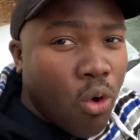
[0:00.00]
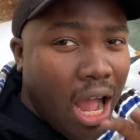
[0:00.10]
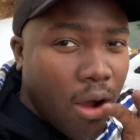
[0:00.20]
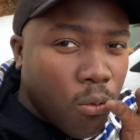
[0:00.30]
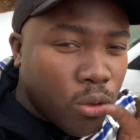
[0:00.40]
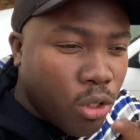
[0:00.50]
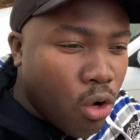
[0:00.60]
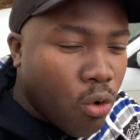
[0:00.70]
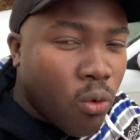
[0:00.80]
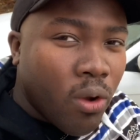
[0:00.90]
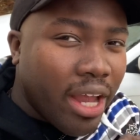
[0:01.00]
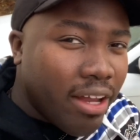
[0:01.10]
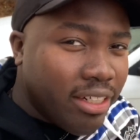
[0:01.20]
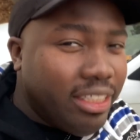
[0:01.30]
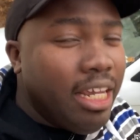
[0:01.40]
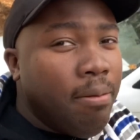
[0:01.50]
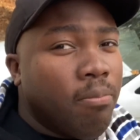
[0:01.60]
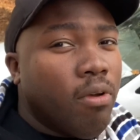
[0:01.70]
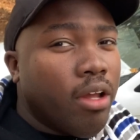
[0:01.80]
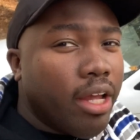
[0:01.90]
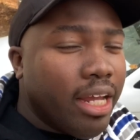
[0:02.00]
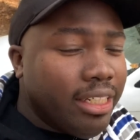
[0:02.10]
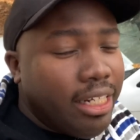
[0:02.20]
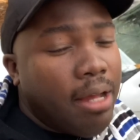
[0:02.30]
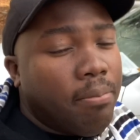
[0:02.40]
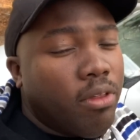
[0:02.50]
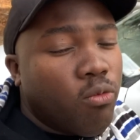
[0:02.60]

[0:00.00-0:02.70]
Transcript: I will go in-depth